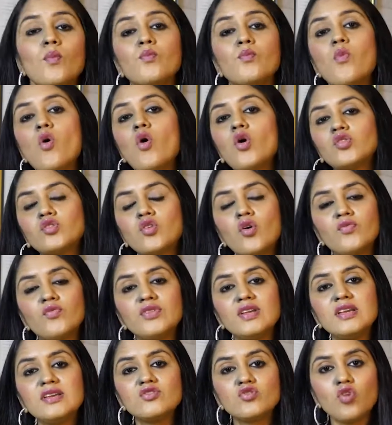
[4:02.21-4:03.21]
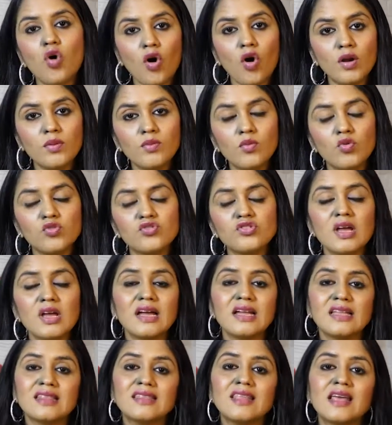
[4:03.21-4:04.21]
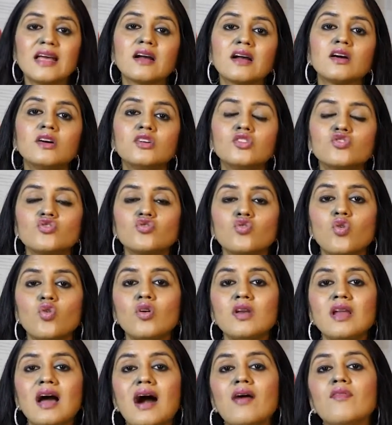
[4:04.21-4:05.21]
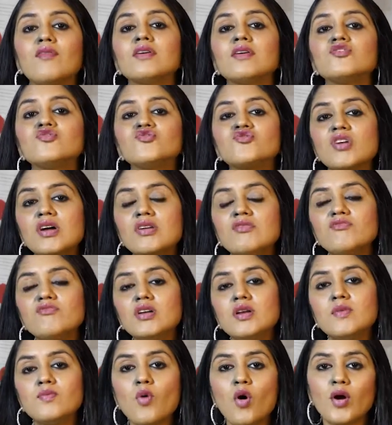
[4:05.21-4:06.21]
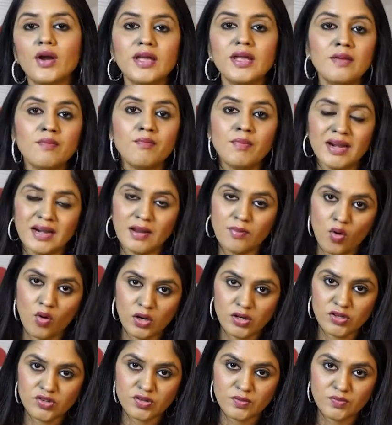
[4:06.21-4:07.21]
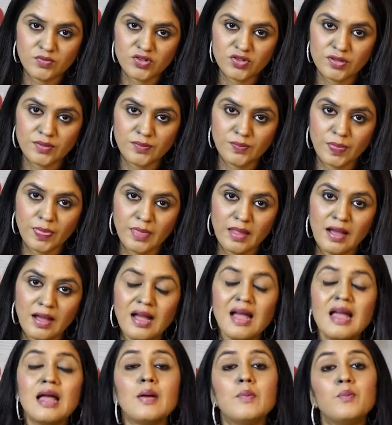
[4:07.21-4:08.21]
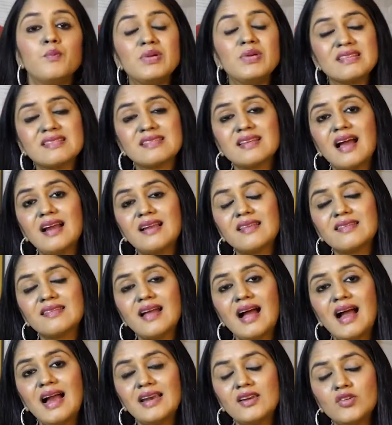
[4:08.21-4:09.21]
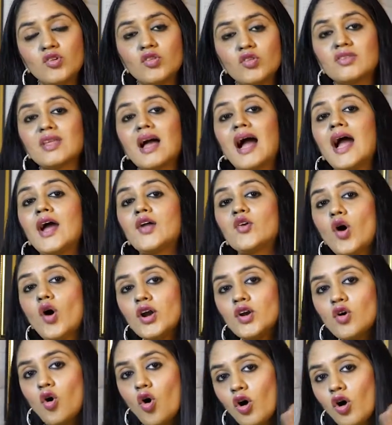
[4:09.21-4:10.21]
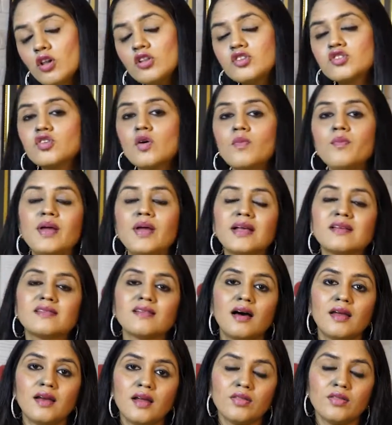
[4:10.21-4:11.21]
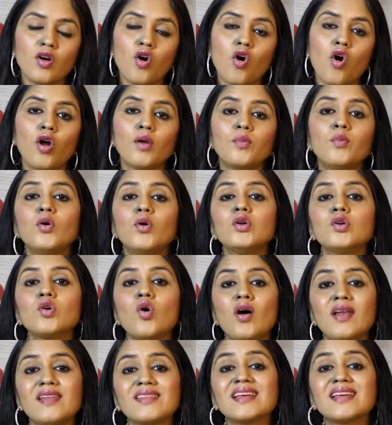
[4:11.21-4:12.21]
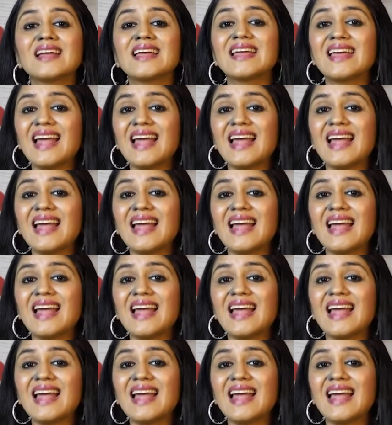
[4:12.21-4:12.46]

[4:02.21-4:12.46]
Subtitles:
Both of these hormones, they control our general body metabolisms. Besides that, your thyroid also makes another hormone called as a